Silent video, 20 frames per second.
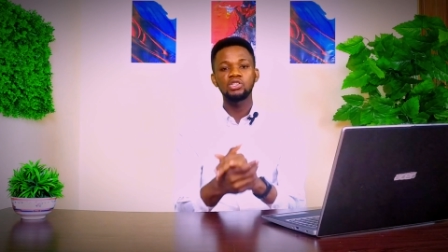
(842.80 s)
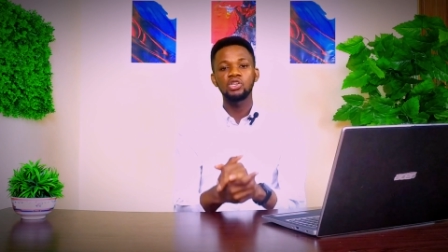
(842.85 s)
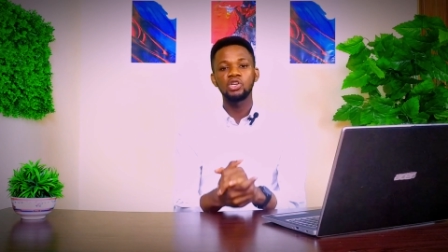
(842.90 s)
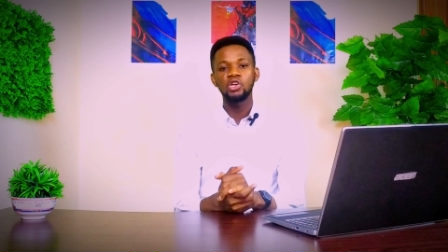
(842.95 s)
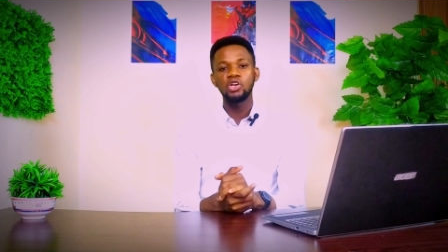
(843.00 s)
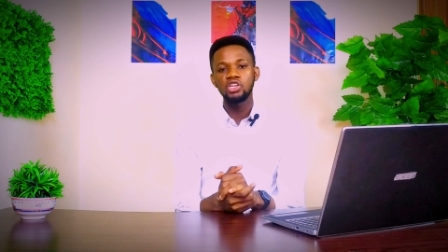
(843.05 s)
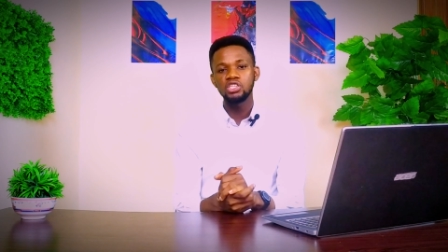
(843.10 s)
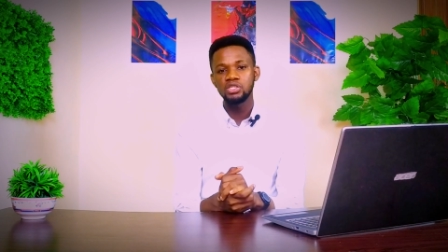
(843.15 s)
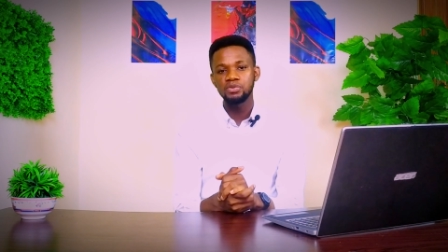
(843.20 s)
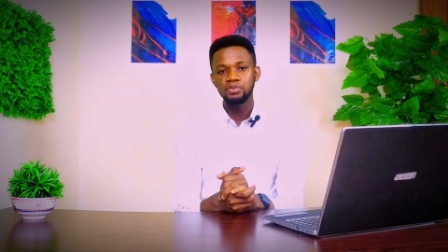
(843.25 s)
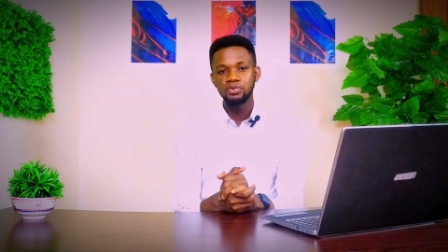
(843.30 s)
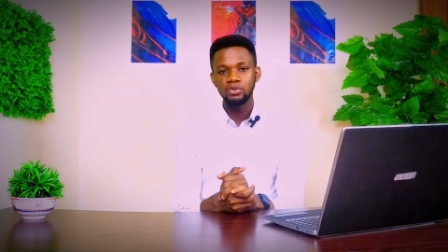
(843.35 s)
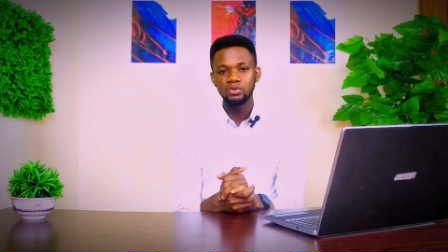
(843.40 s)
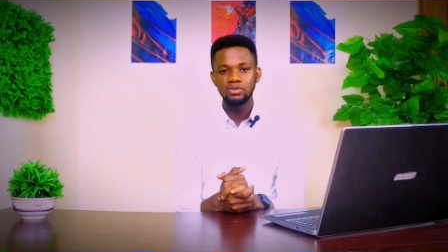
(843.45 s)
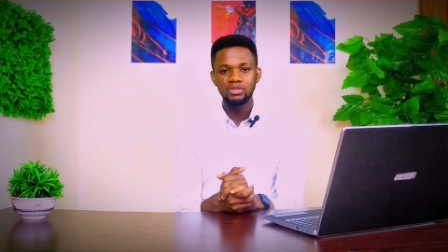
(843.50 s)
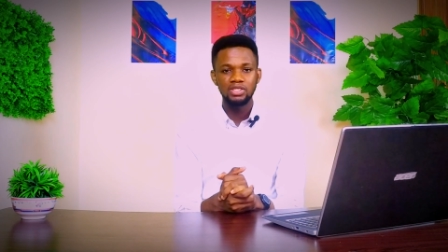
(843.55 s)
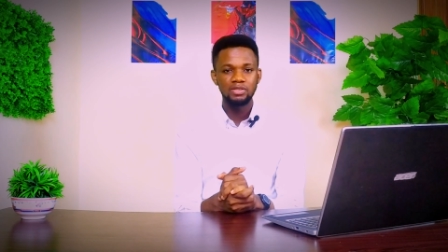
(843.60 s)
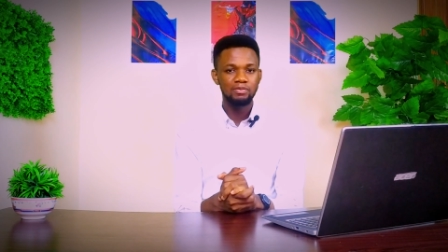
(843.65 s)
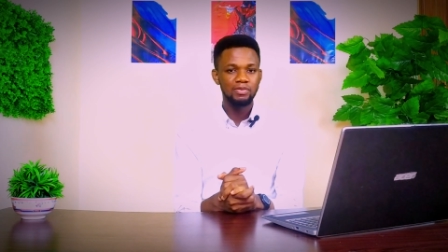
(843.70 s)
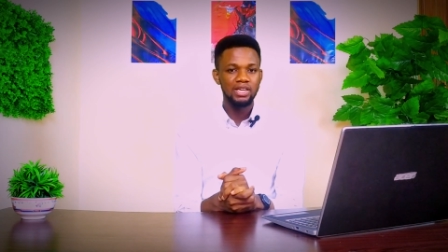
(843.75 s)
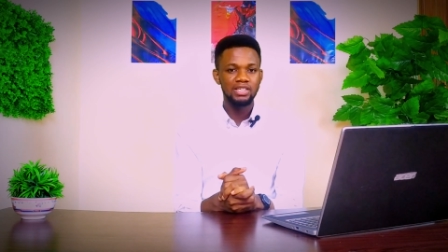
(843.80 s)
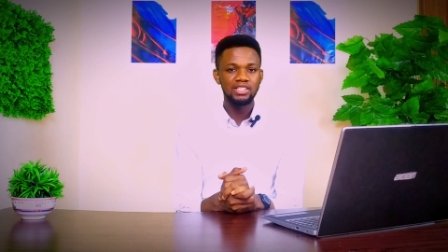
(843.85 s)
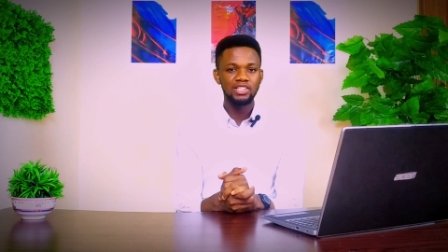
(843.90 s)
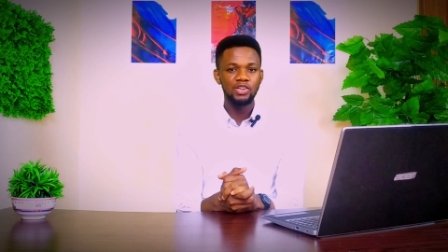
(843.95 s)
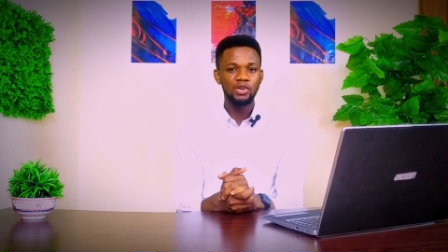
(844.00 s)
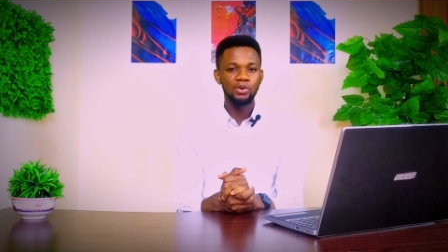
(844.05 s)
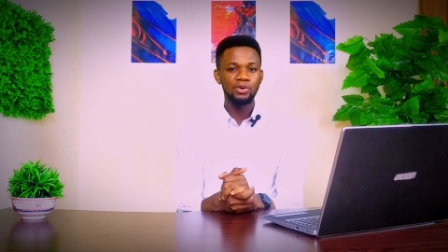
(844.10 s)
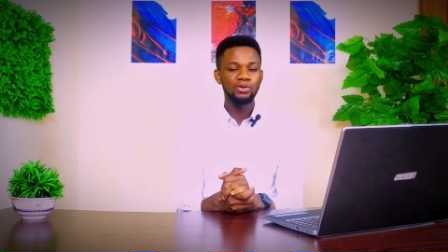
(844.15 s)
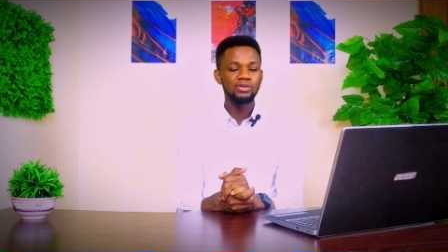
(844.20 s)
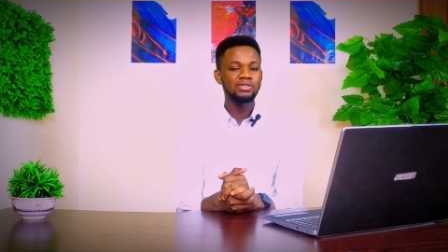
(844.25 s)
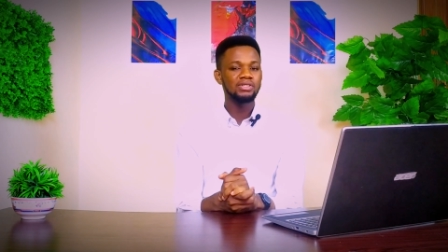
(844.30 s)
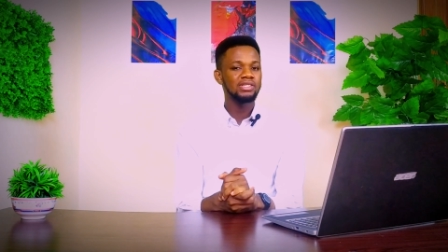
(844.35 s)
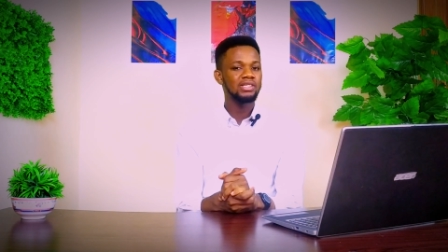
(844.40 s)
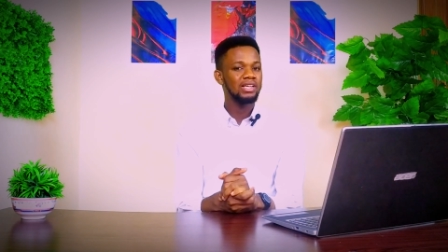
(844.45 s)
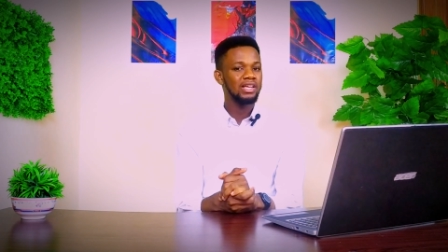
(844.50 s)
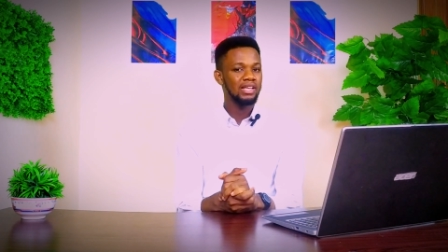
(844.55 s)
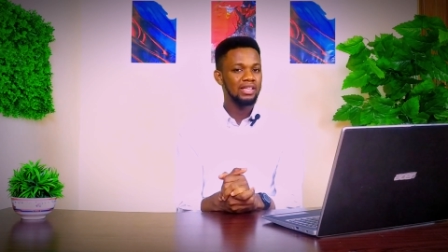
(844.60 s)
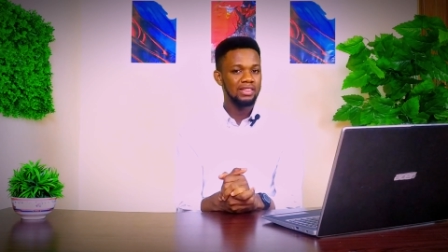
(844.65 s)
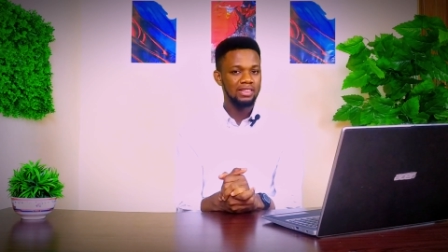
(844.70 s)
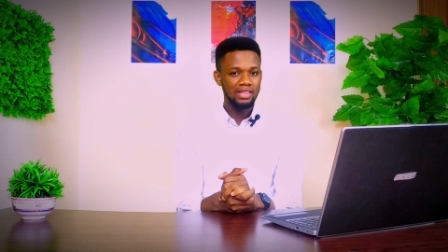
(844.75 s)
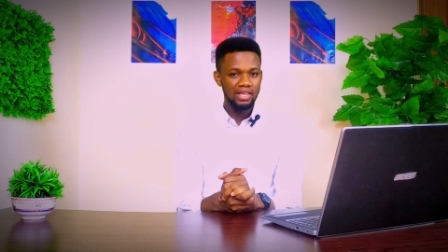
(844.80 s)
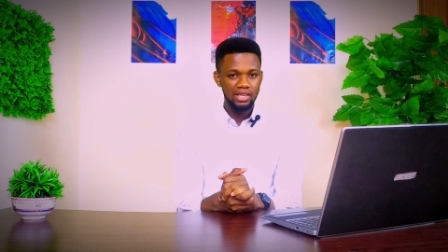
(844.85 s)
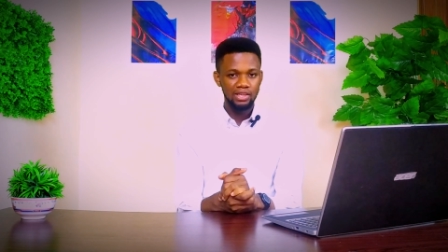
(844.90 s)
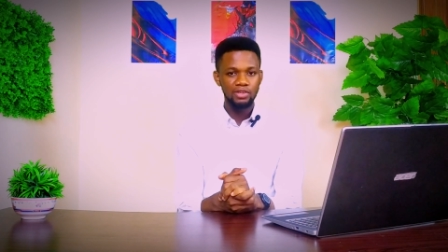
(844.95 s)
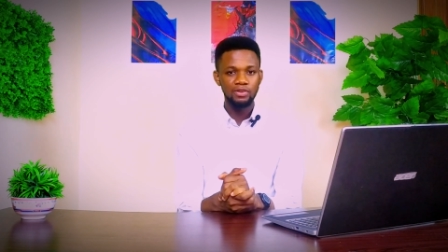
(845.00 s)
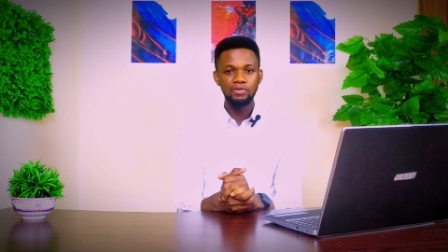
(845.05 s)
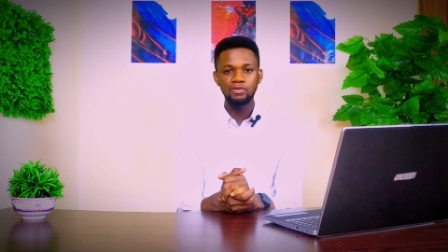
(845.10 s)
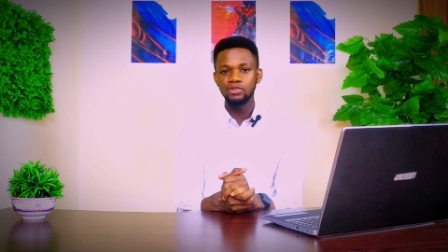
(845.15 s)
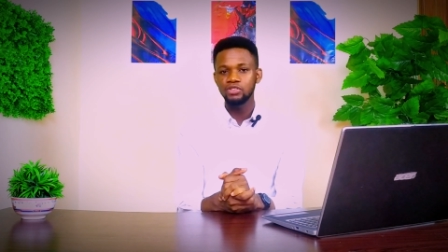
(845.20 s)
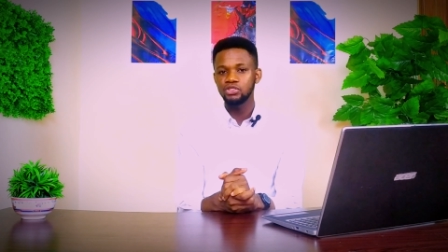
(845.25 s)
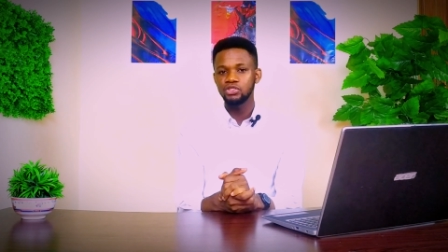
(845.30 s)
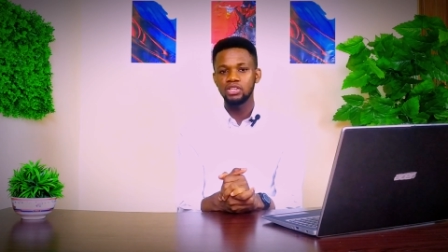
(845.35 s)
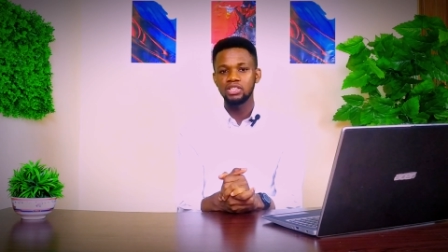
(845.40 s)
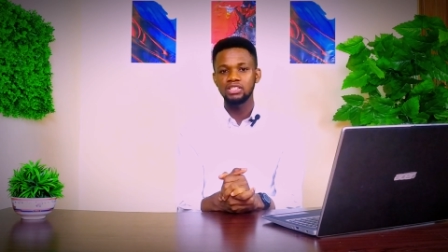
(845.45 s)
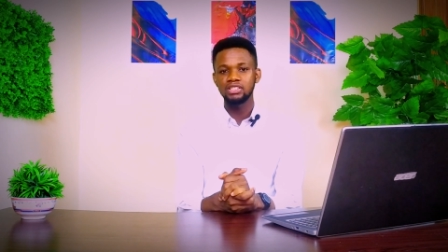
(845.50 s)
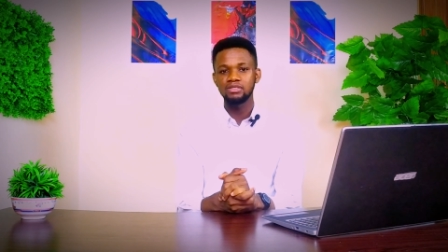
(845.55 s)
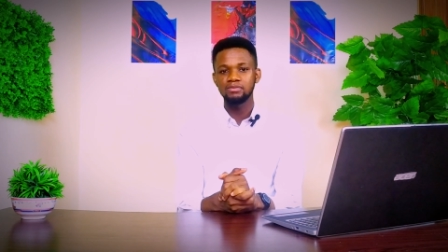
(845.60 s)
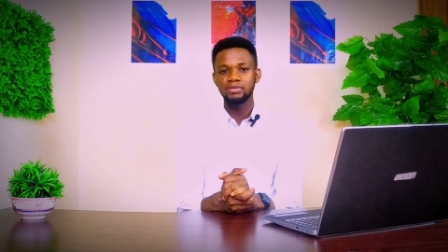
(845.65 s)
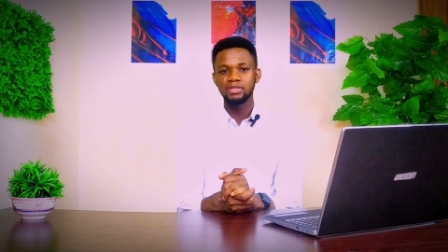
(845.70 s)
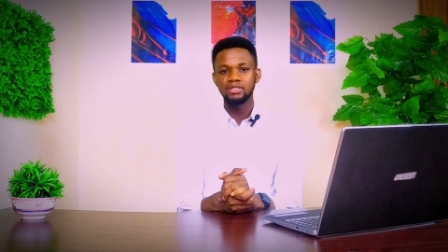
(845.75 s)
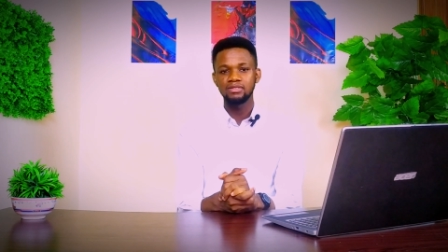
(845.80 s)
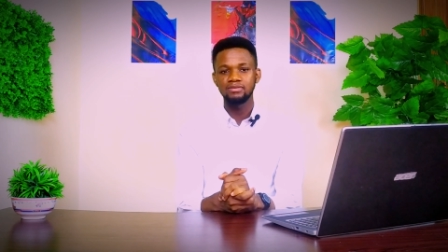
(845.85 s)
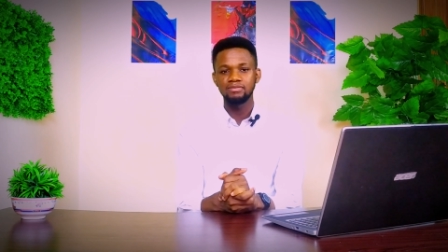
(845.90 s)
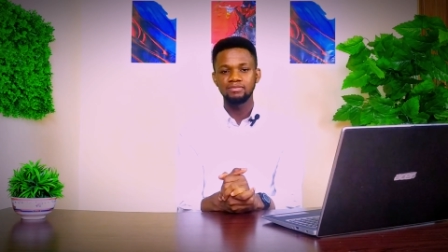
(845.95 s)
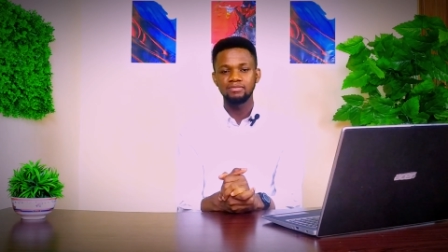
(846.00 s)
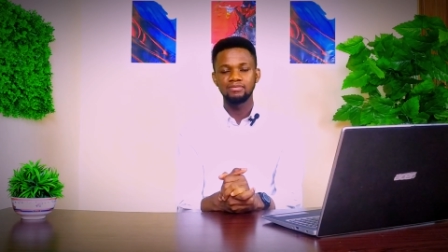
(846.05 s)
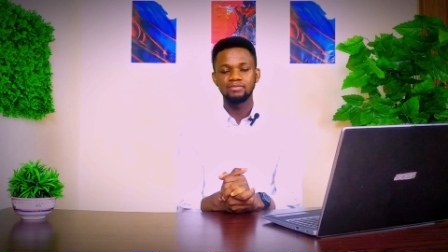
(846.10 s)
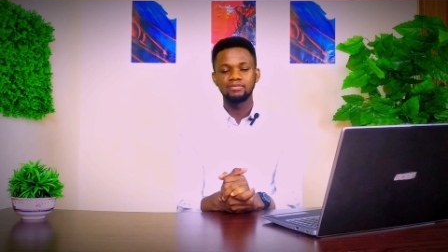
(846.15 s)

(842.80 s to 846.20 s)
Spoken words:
Dr. Gospel, the medic coach, and thank you for joining me.